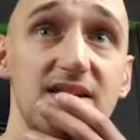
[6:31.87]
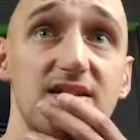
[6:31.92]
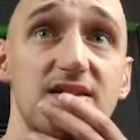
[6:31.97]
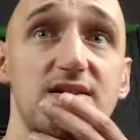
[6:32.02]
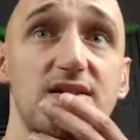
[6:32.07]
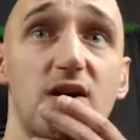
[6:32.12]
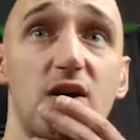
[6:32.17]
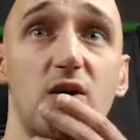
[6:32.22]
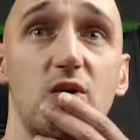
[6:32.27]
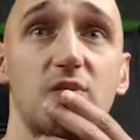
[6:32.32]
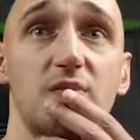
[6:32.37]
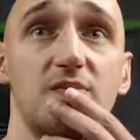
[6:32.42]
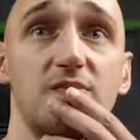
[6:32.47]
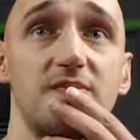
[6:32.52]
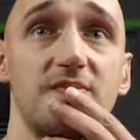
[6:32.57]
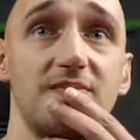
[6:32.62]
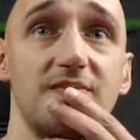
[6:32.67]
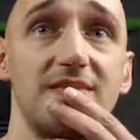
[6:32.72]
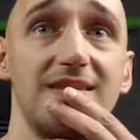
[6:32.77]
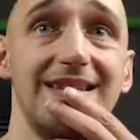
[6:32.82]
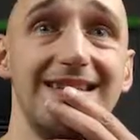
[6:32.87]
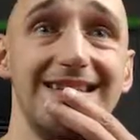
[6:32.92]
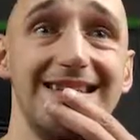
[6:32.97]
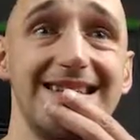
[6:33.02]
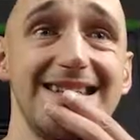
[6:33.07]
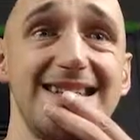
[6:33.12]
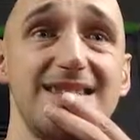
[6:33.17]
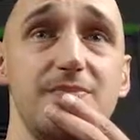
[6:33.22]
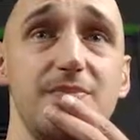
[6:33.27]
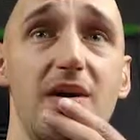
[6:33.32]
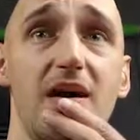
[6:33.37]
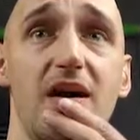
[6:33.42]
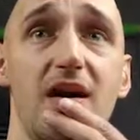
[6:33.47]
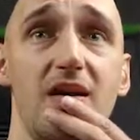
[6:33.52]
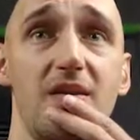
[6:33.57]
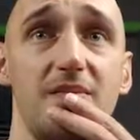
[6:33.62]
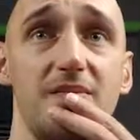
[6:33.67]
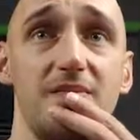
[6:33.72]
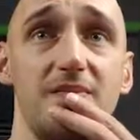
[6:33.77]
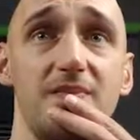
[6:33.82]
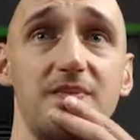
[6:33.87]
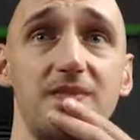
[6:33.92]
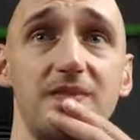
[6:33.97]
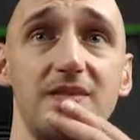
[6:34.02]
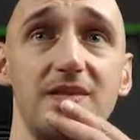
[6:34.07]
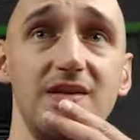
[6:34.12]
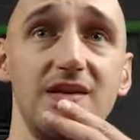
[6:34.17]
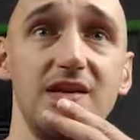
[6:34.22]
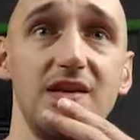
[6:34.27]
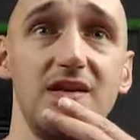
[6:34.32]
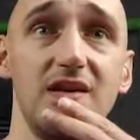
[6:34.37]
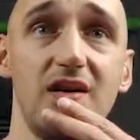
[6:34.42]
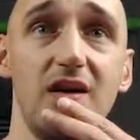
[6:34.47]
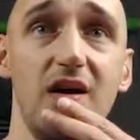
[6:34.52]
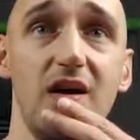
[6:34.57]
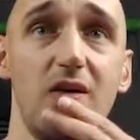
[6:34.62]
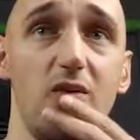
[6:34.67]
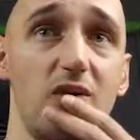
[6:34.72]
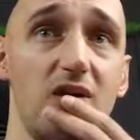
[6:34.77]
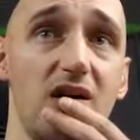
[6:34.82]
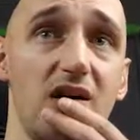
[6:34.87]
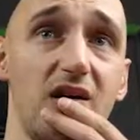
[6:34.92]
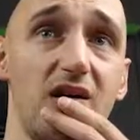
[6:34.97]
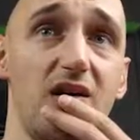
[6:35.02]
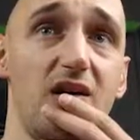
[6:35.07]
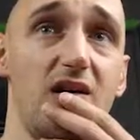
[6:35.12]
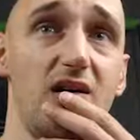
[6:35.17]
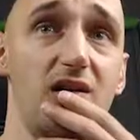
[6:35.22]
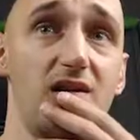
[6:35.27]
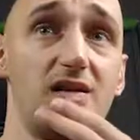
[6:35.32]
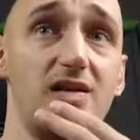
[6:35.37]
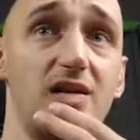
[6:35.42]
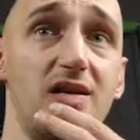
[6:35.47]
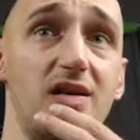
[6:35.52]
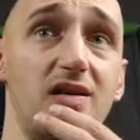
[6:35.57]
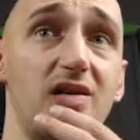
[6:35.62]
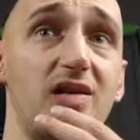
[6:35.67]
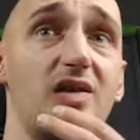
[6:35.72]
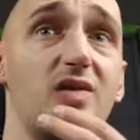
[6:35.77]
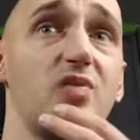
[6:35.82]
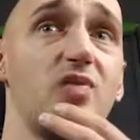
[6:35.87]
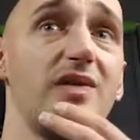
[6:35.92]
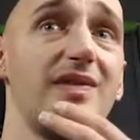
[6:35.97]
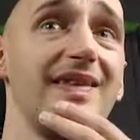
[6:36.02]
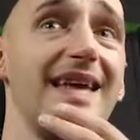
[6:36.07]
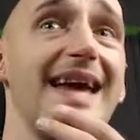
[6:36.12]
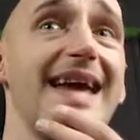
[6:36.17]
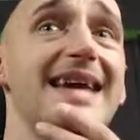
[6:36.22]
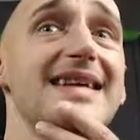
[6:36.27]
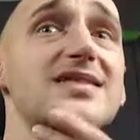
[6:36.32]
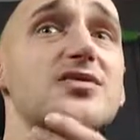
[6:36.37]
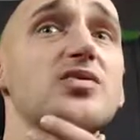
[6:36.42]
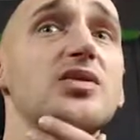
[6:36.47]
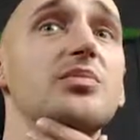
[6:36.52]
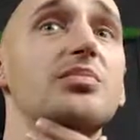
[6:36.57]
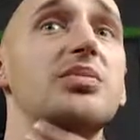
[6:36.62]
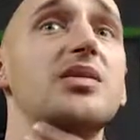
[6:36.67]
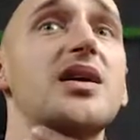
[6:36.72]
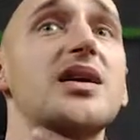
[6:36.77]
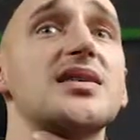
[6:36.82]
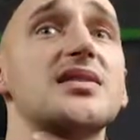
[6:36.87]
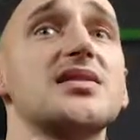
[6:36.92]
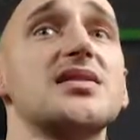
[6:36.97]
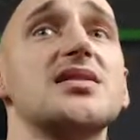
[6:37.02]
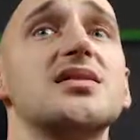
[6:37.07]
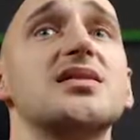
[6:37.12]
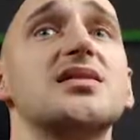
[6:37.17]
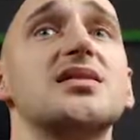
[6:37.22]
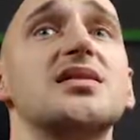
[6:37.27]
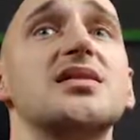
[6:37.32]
So in this spot, you're gonna want to call with ace queen plus